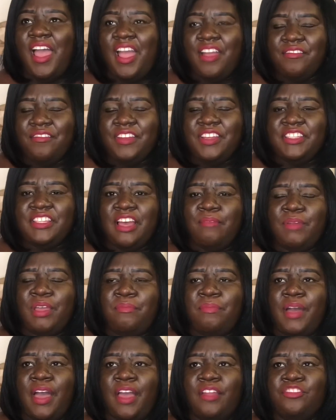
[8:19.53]
every time
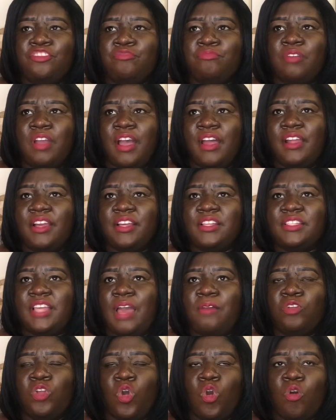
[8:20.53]
I bought new products,
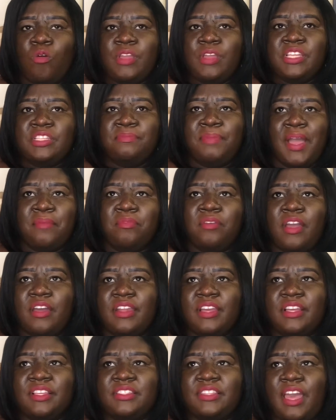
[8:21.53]
I would always buy
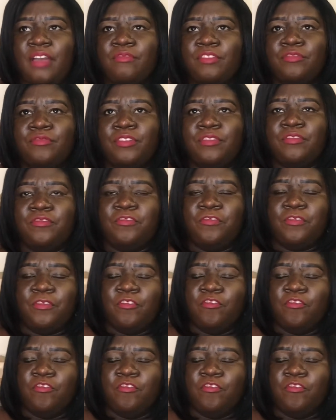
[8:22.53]
products that were